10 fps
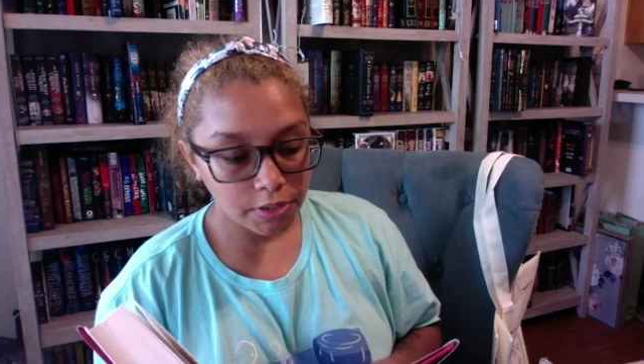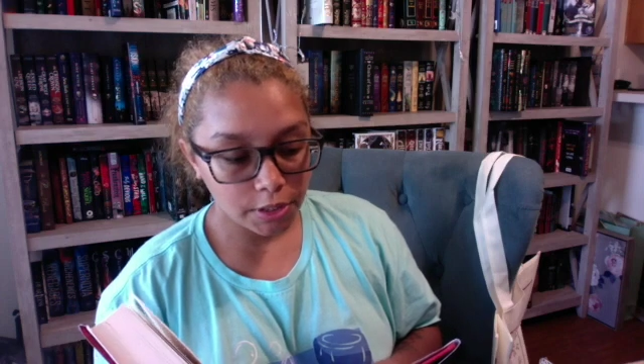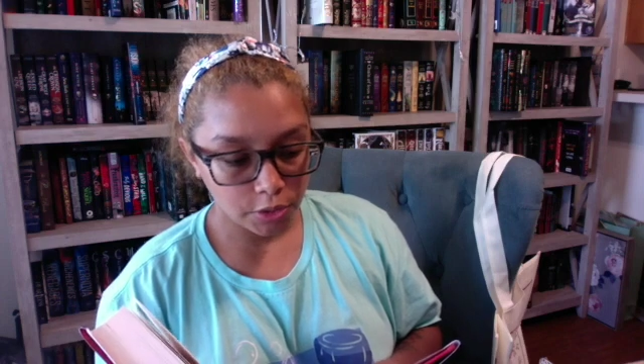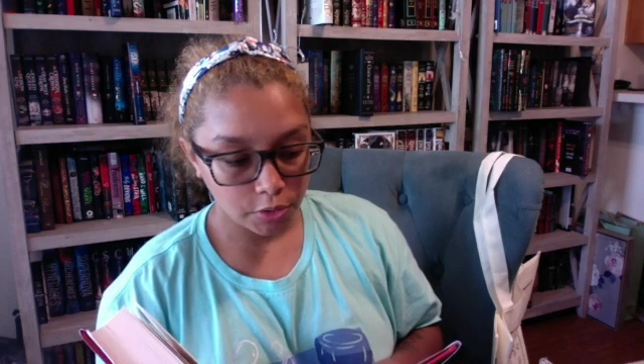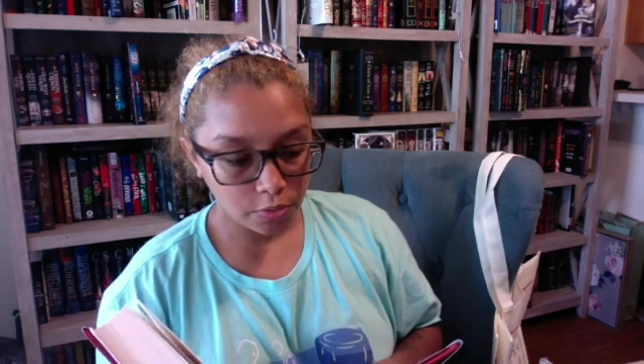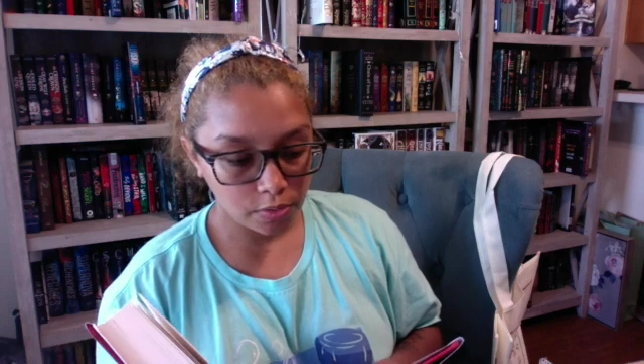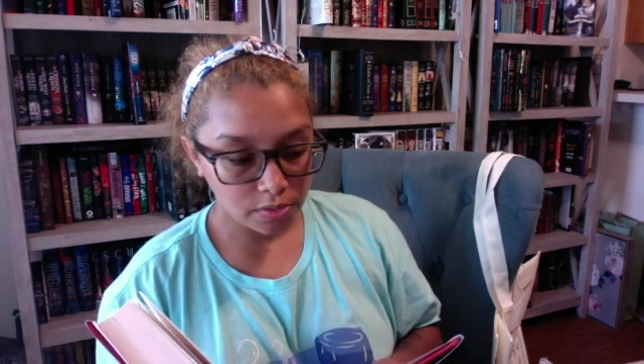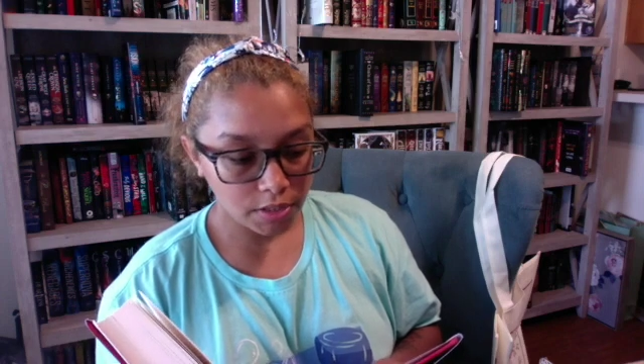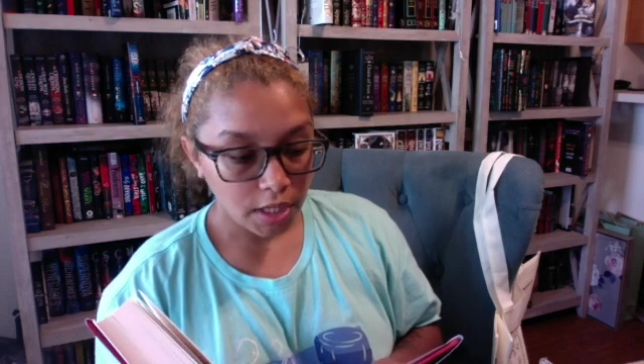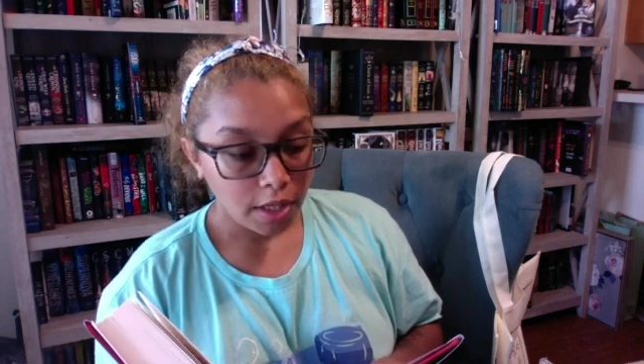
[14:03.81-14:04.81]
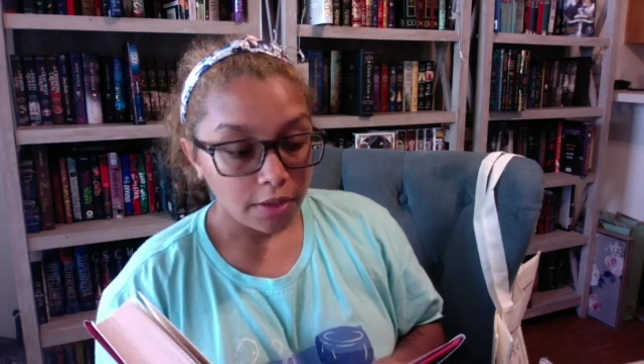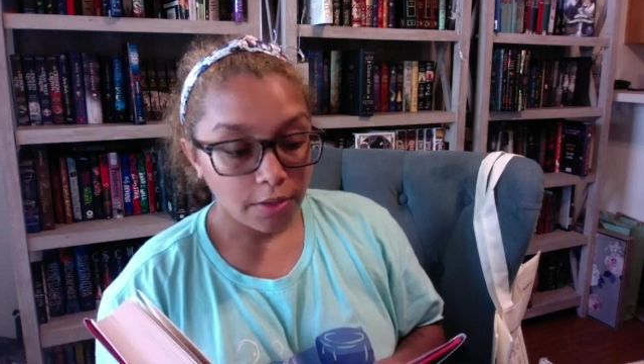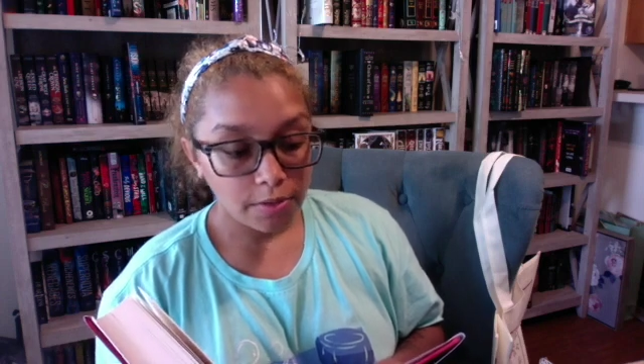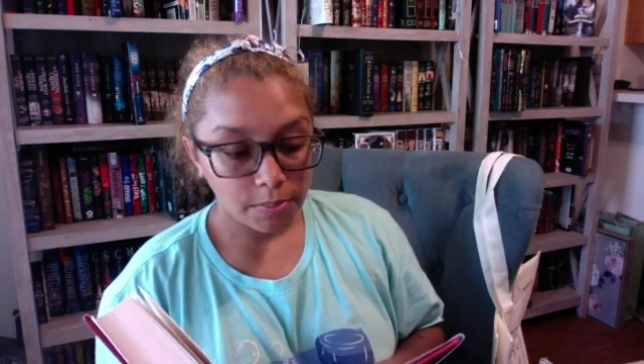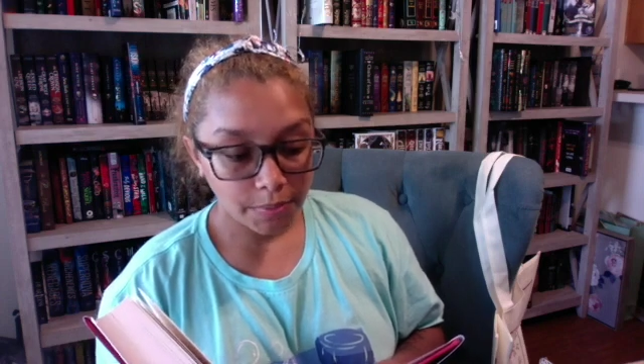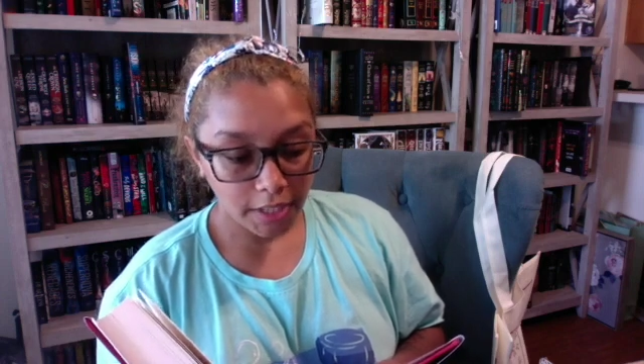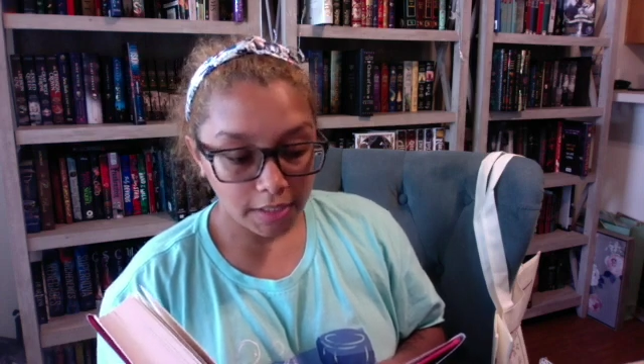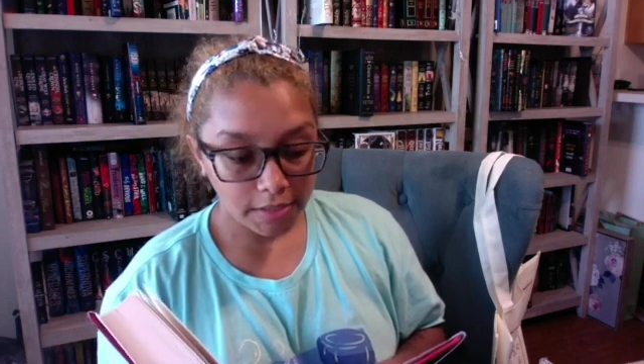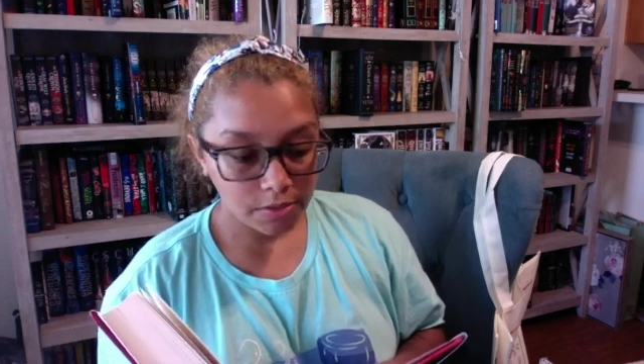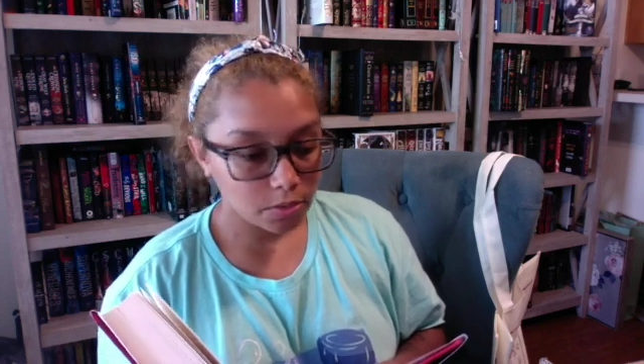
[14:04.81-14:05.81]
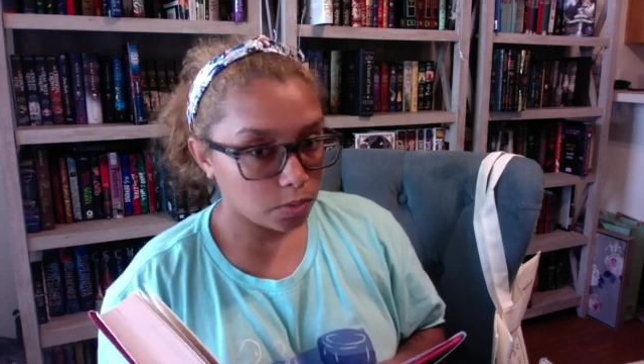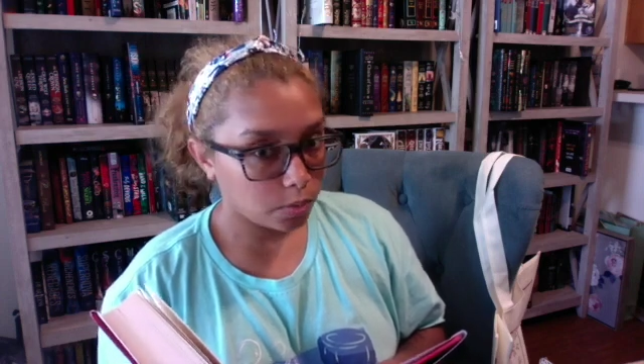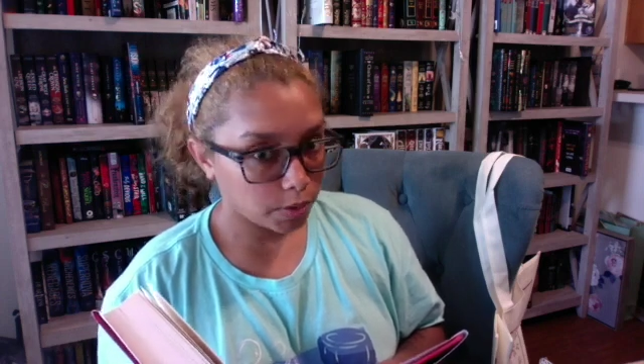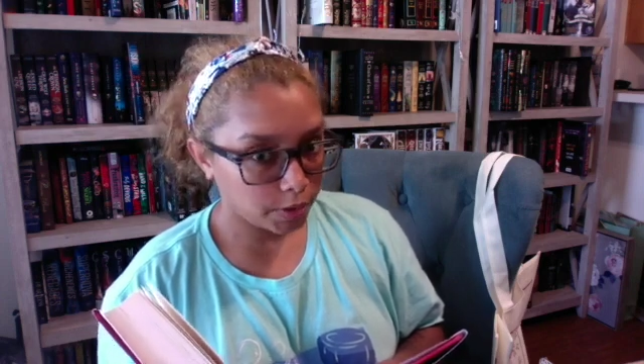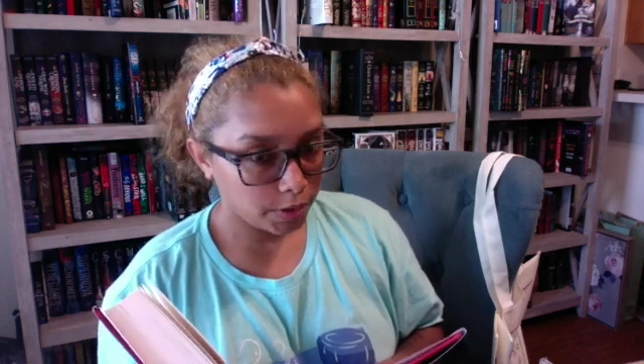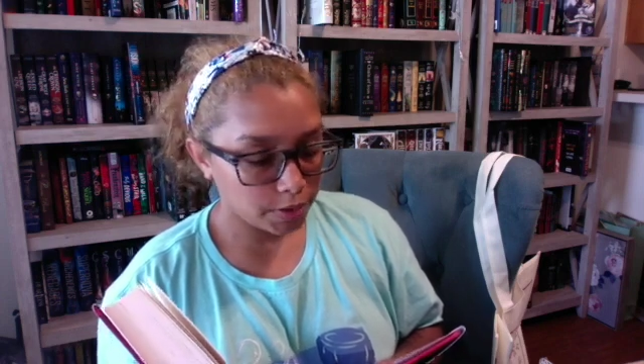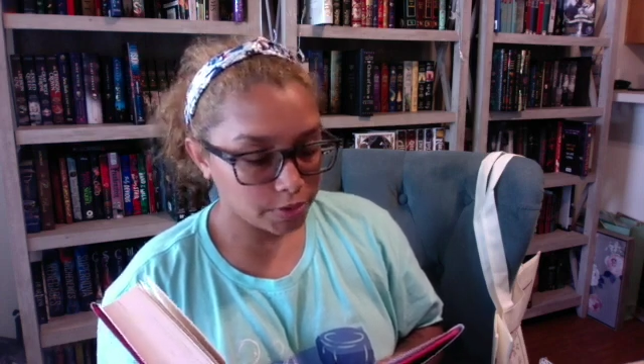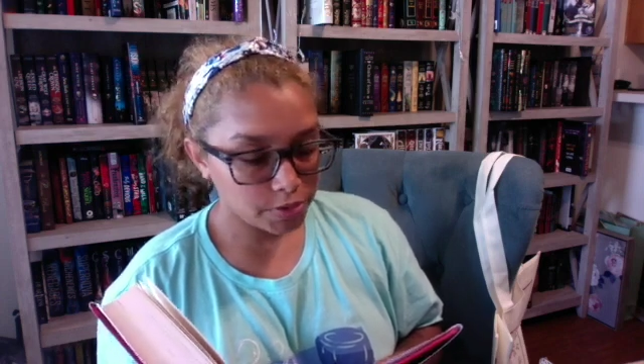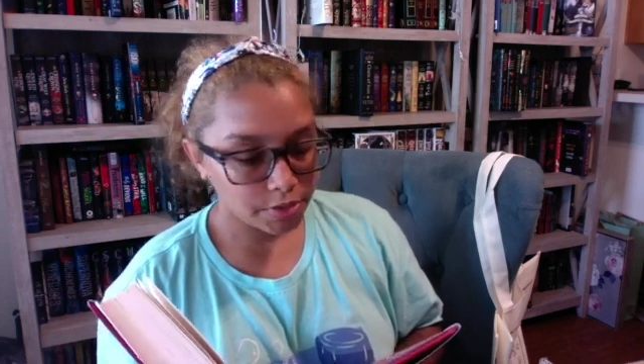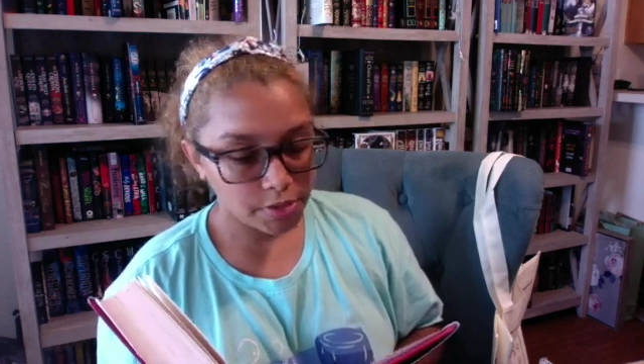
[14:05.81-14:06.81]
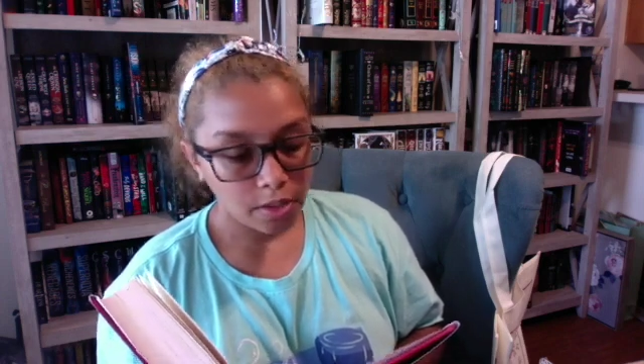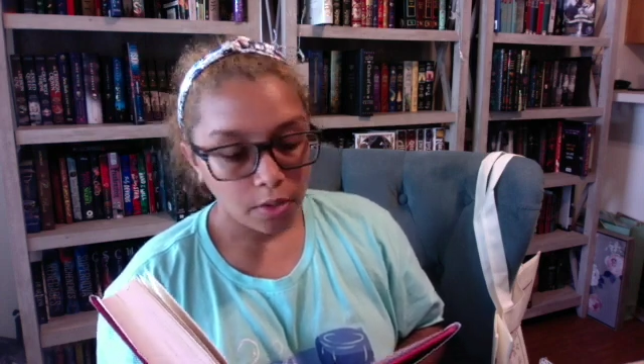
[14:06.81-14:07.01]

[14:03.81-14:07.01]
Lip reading: controlled. Those blessed or cursed